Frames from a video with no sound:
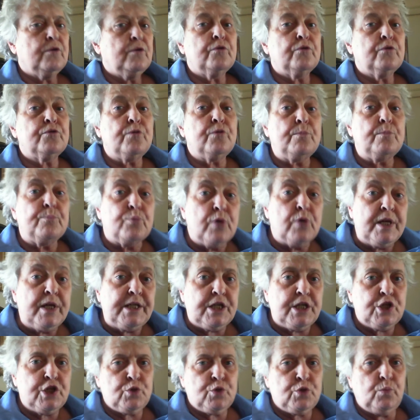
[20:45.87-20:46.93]
the
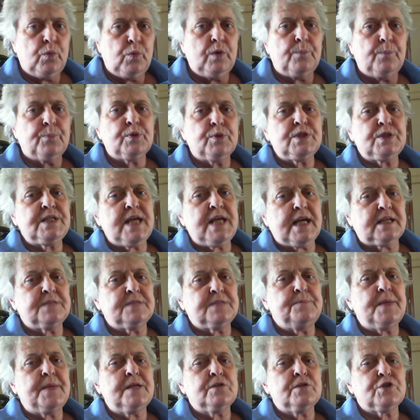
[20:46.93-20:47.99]
British will protect
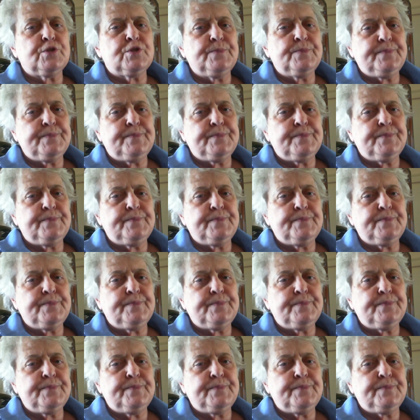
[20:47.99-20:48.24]
Belgium.